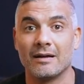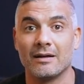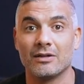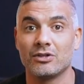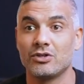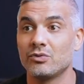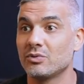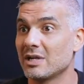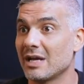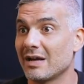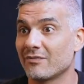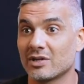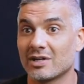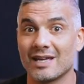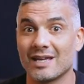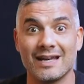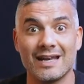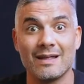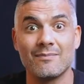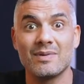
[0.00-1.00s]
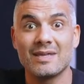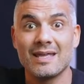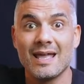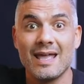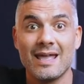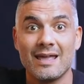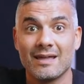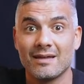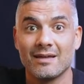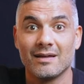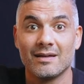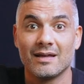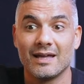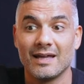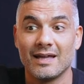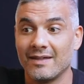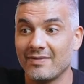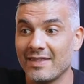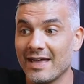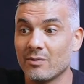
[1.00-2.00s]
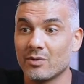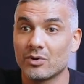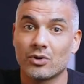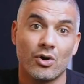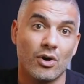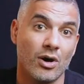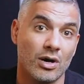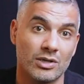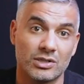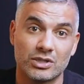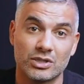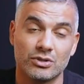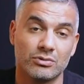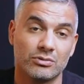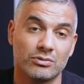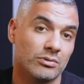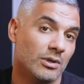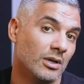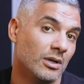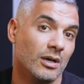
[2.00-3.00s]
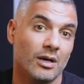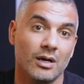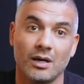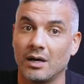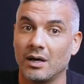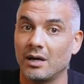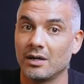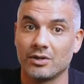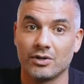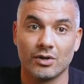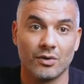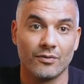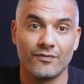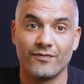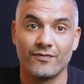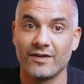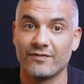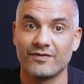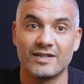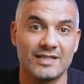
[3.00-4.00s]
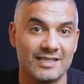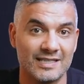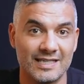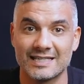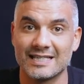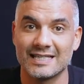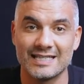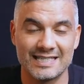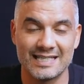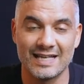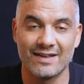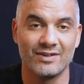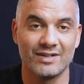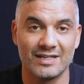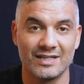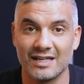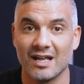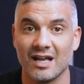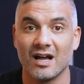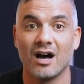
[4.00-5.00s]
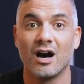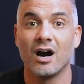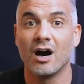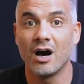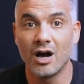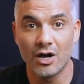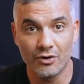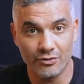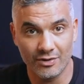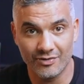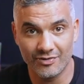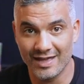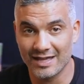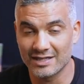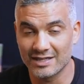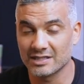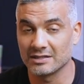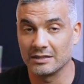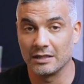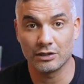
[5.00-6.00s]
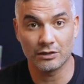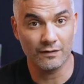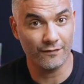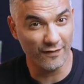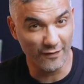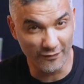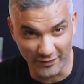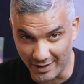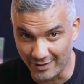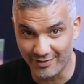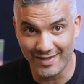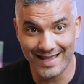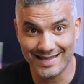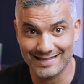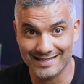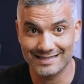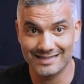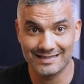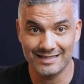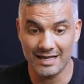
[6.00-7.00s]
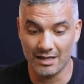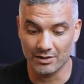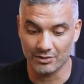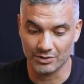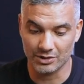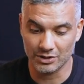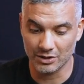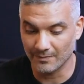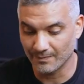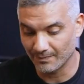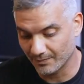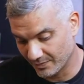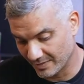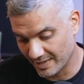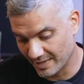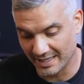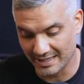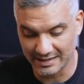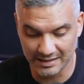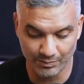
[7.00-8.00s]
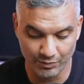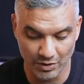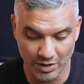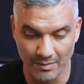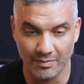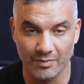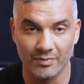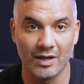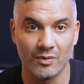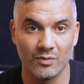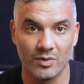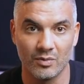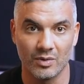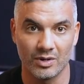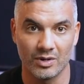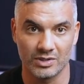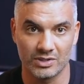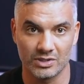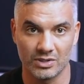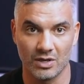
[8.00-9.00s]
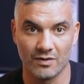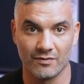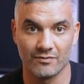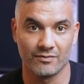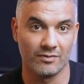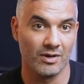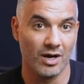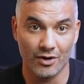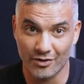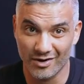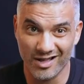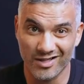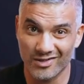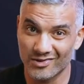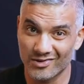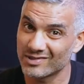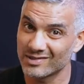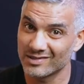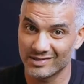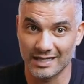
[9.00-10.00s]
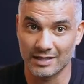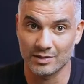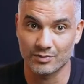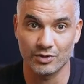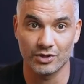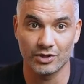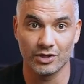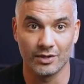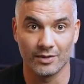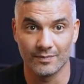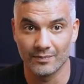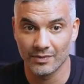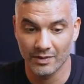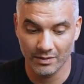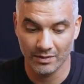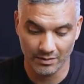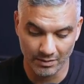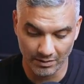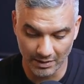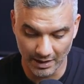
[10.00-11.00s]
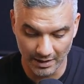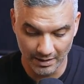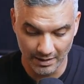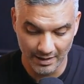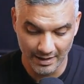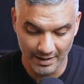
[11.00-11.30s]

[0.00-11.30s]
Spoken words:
You would have to get an MBA, and that would cost you, $50,000, $60,000, $70,000, $100,000, $150,000. So that's a problem that we want to solve. $100 sounds pretty good. Okay.